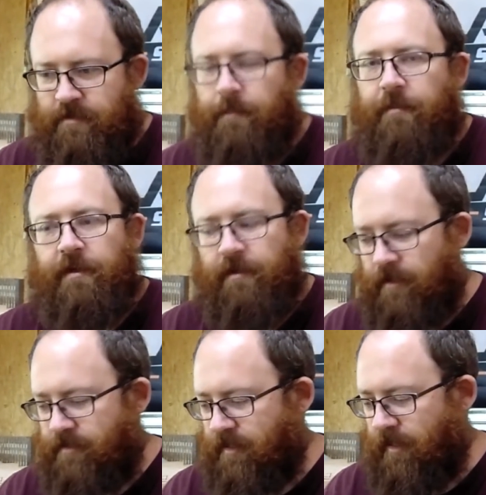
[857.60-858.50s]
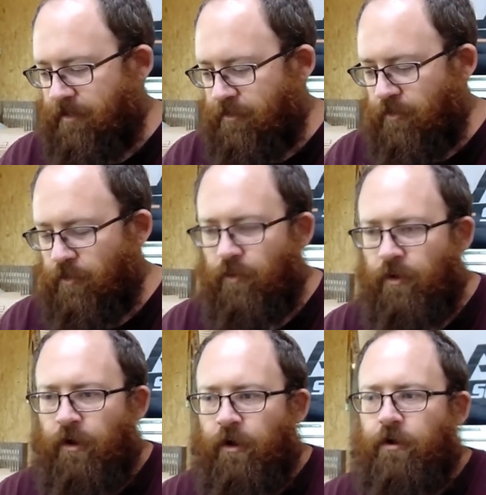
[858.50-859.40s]
some of the inlays that I do,
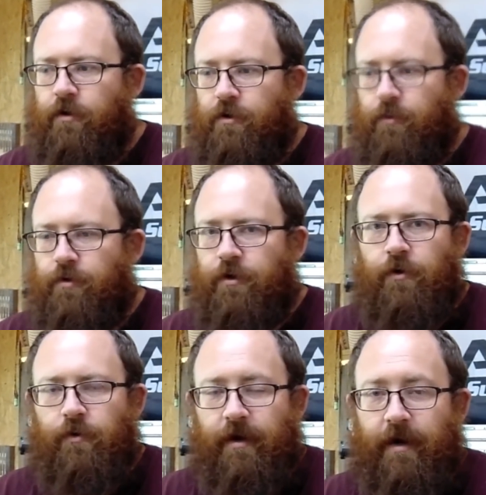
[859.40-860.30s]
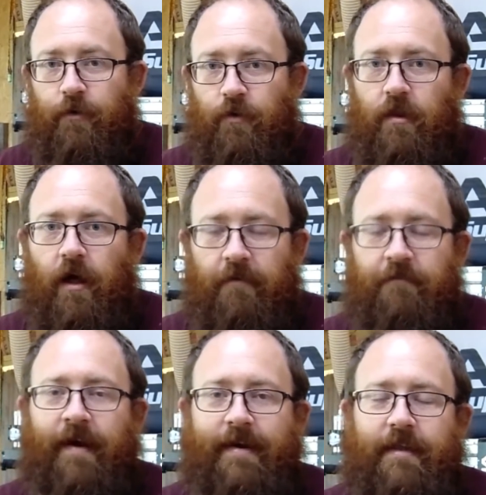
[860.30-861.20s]
you will know that I do a lot of
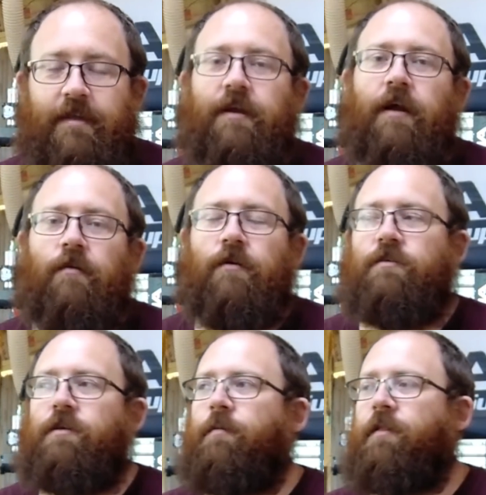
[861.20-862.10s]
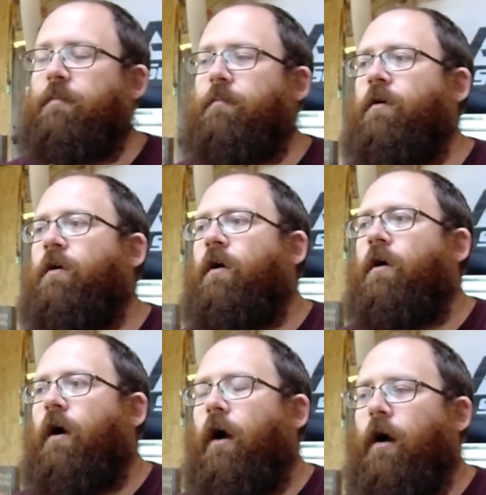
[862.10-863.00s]
fine detail on some of them.
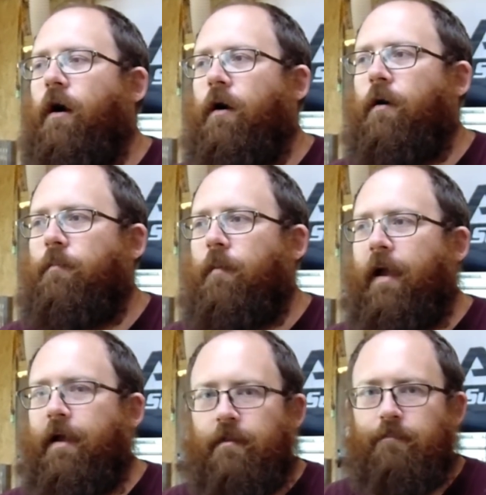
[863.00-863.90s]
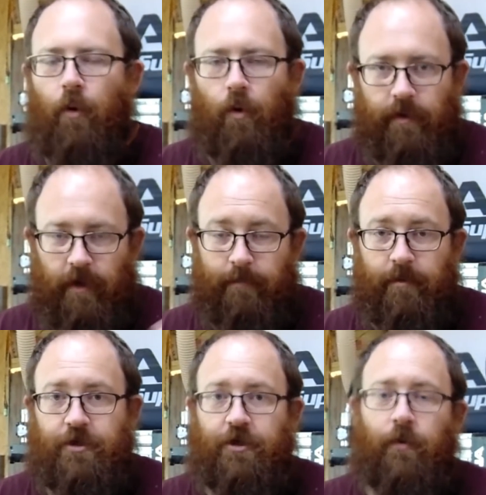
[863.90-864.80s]
And the board that I'm going
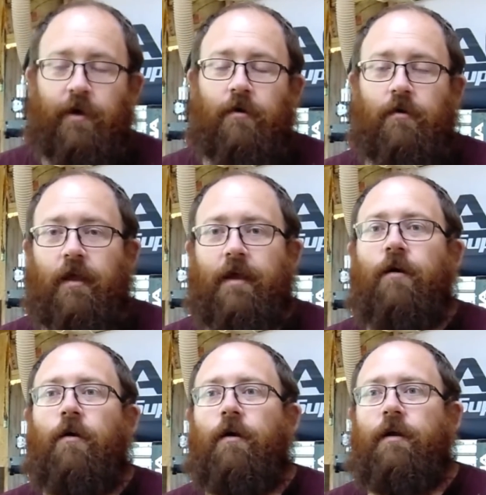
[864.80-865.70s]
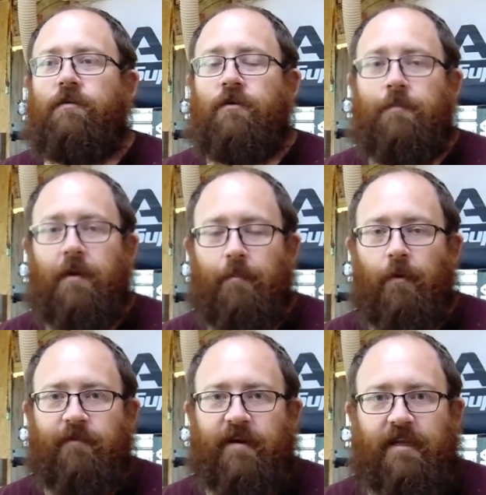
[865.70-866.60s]
to show here later is going to be a
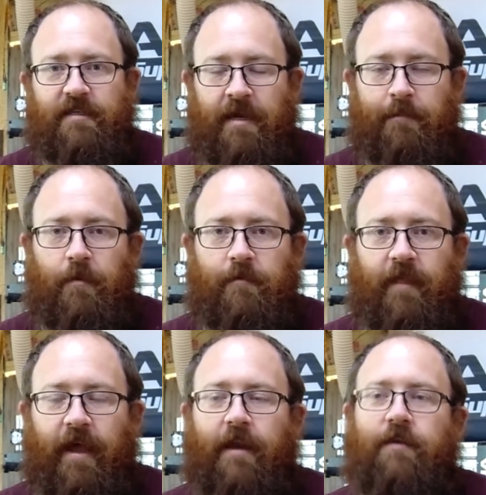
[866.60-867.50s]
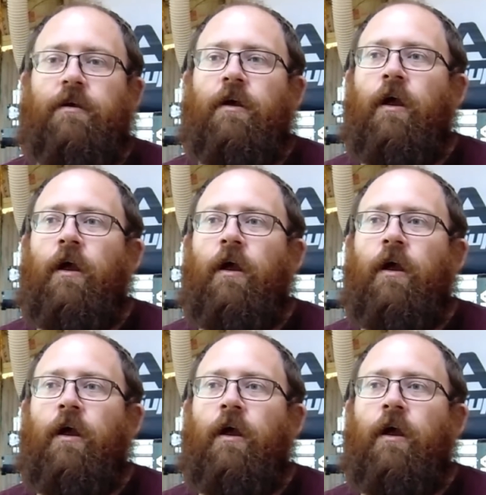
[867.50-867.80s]
perfect example of that.